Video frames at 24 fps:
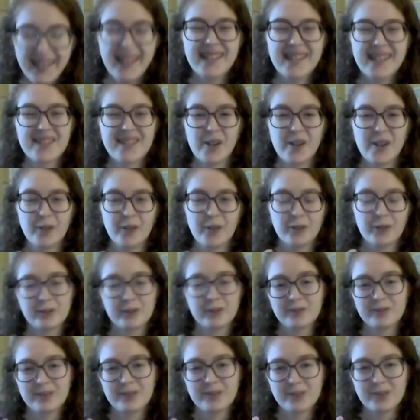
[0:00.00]
So
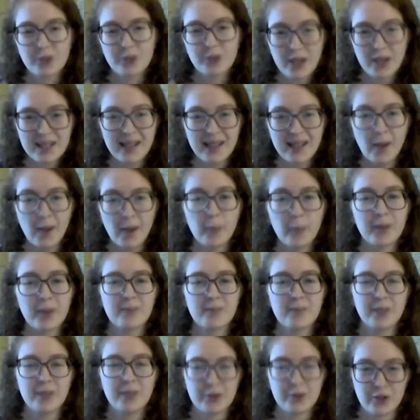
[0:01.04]
try to help
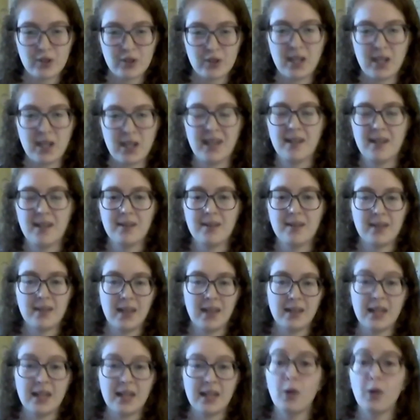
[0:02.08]
them understand
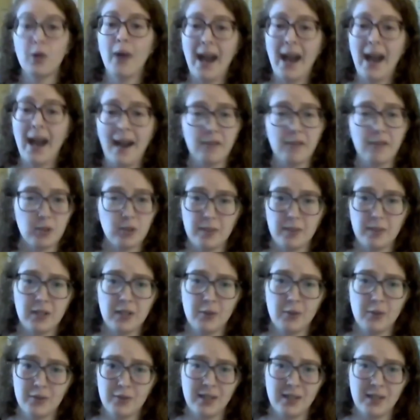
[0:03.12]
that they don't have to be
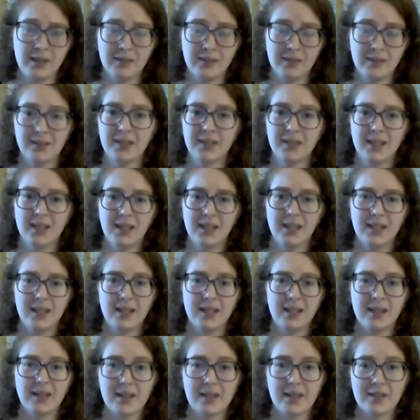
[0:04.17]
using
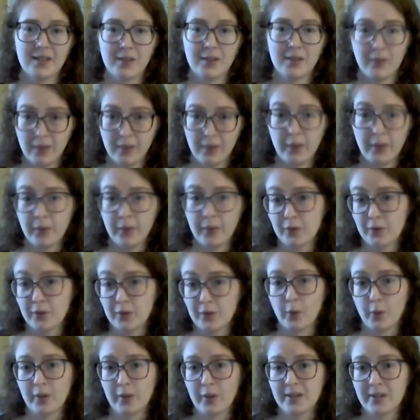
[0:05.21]
the
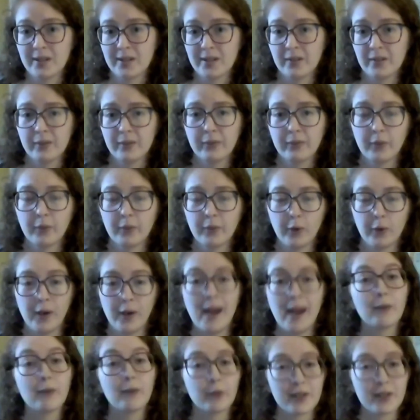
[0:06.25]
thesaurus for
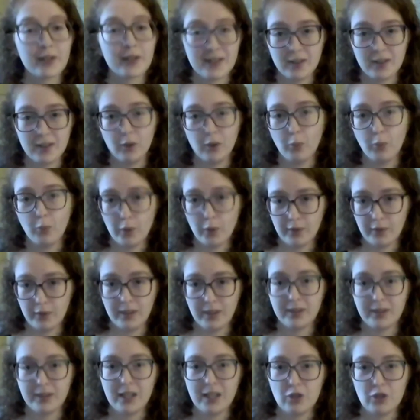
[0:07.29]
every single word
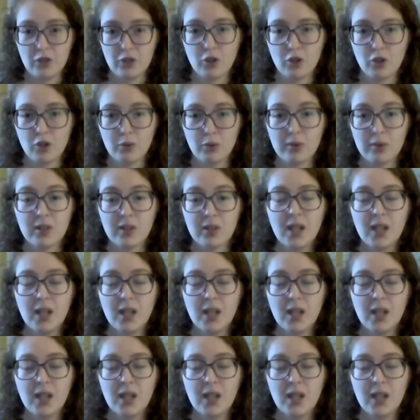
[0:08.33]
that they choose.